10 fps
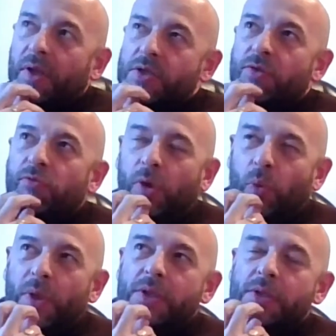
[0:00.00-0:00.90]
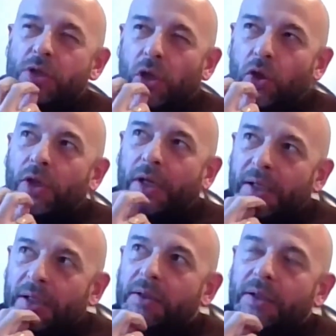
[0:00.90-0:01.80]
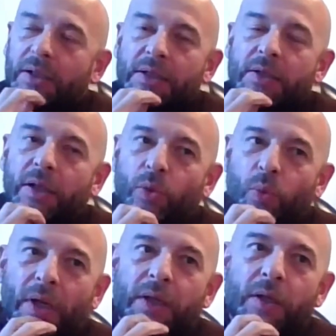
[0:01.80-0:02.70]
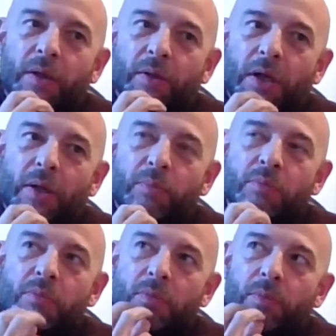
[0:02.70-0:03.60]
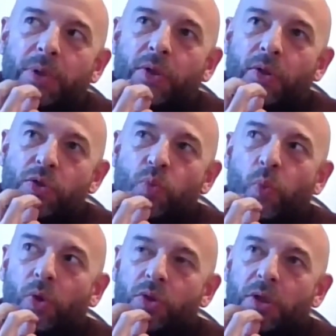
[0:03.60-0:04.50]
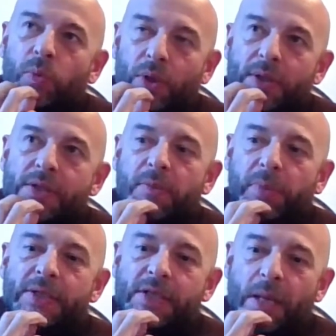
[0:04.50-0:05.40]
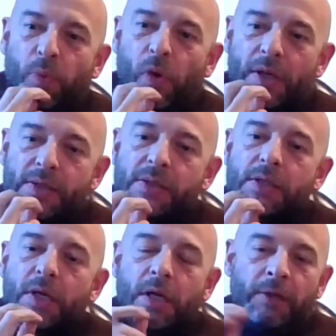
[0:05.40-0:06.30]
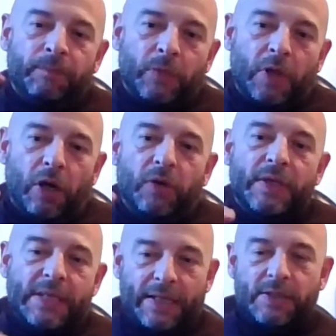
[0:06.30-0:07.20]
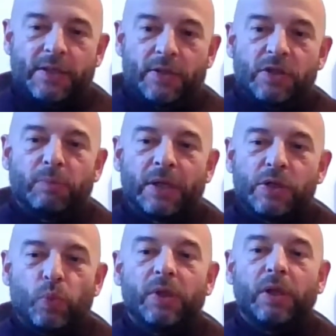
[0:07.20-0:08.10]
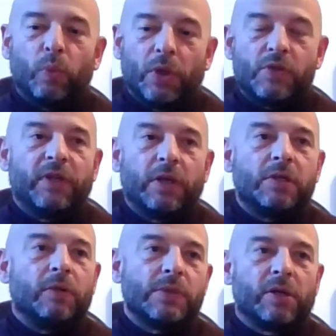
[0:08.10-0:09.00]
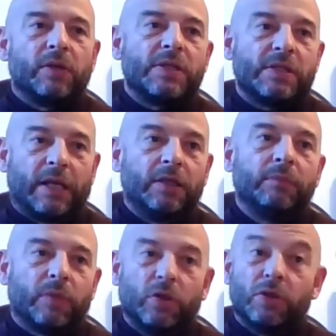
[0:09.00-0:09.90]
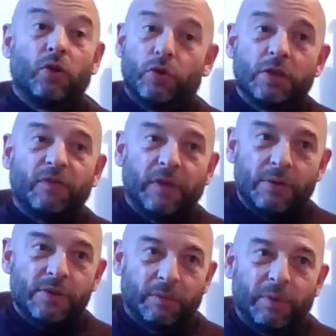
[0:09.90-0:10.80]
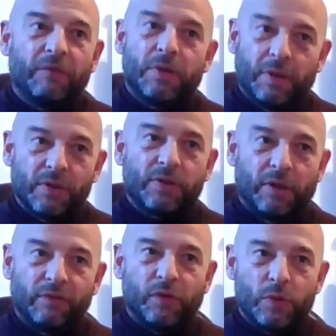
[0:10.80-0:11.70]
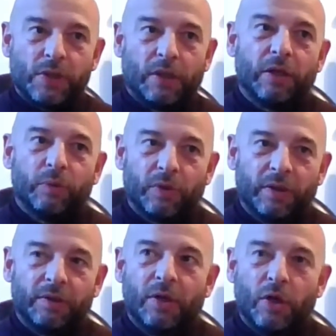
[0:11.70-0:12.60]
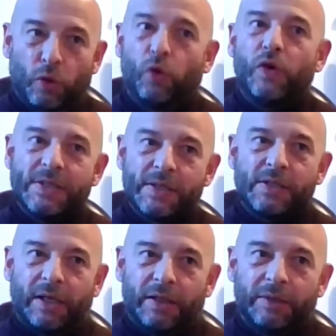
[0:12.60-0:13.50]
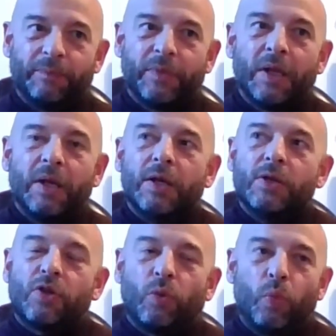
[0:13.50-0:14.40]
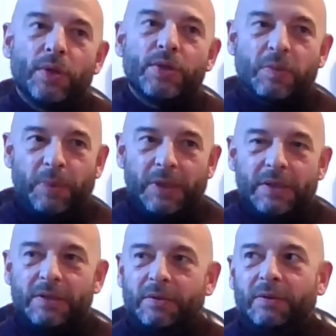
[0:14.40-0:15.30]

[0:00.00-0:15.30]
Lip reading: that's the right way to look at it in a way, because what it simply separates are these exercise domains within which VO2 is either steady, and that's not just VO2, but everything else kind of falls in line with it, or isn't steady. So one speed,